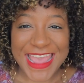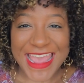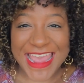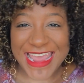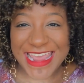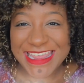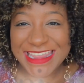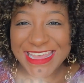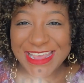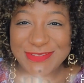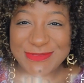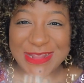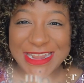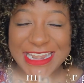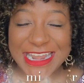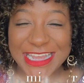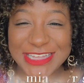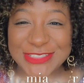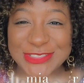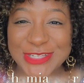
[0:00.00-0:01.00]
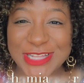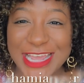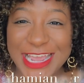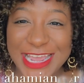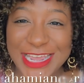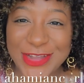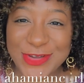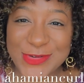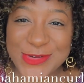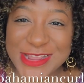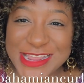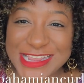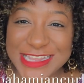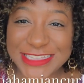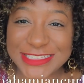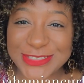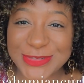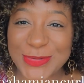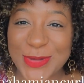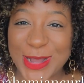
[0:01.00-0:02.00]
Hey there, my natural hair
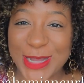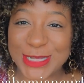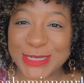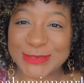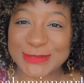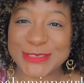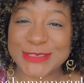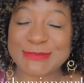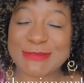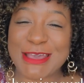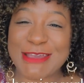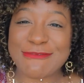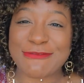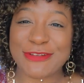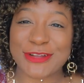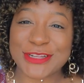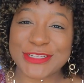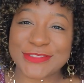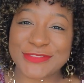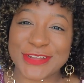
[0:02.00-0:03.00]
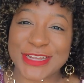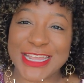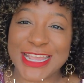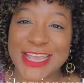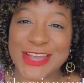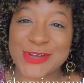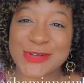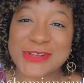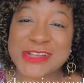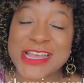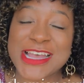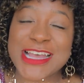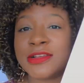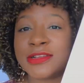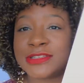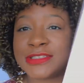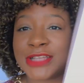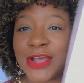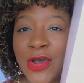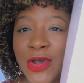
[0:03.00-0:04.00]
queens. Welcome to my first video.
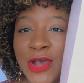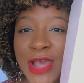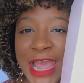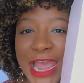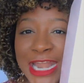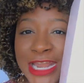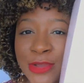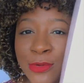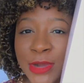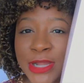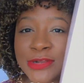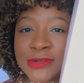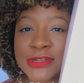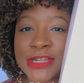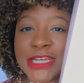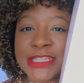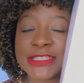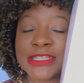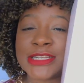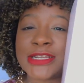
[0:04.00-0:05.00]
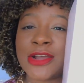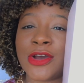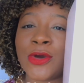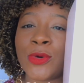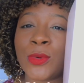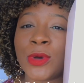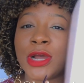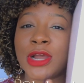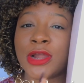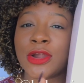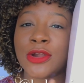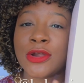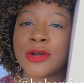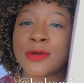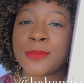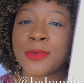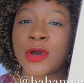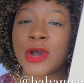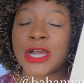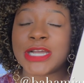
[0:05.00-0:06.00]
So anyone who doesn't know what
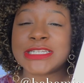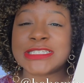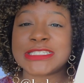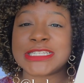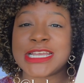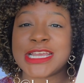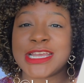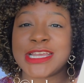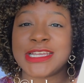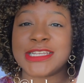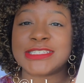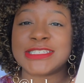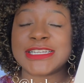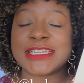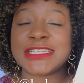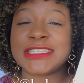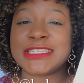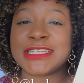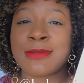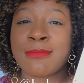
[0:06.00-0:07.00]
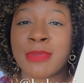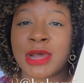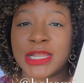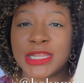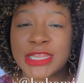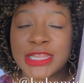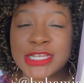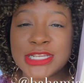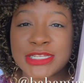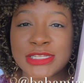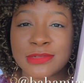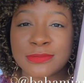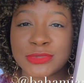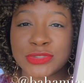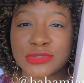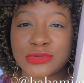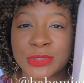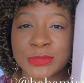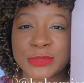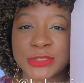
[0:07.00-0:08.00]
curlBOX is, it's a monthly
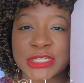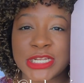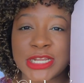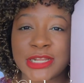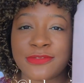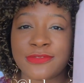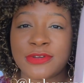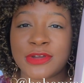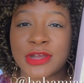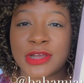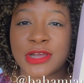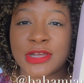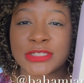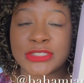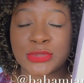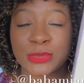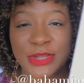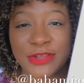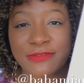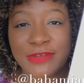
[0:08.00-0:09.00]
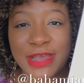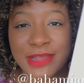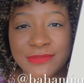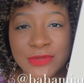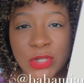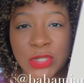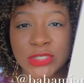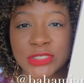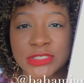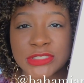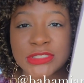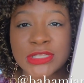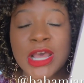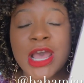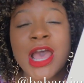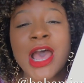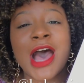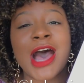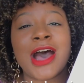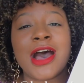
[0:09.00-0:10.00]
subscription for
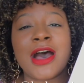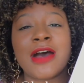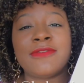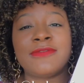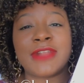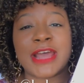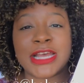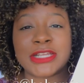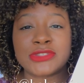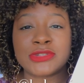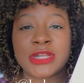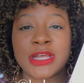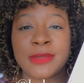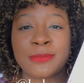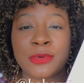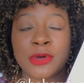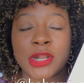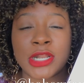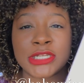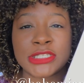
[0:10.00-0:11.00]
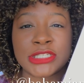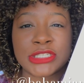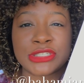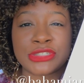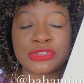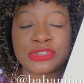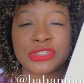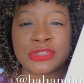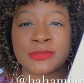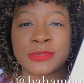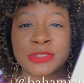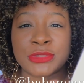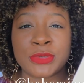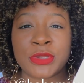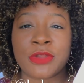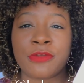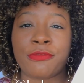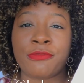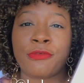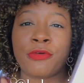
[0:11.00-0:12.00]
$25. Natural hair products is usually
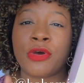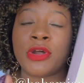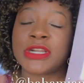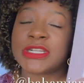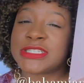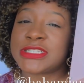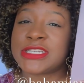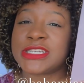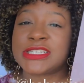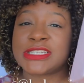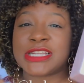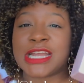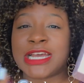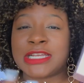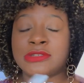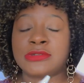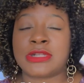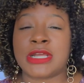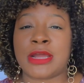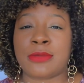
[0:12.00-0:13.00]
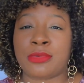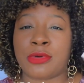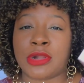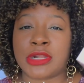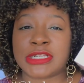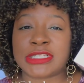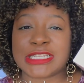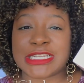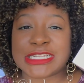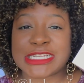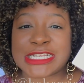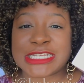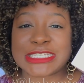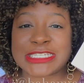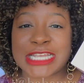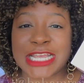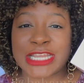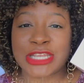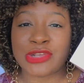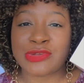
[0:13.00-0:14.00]
between 4 to 6 natural hair products that they
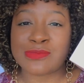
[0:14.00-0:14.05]
send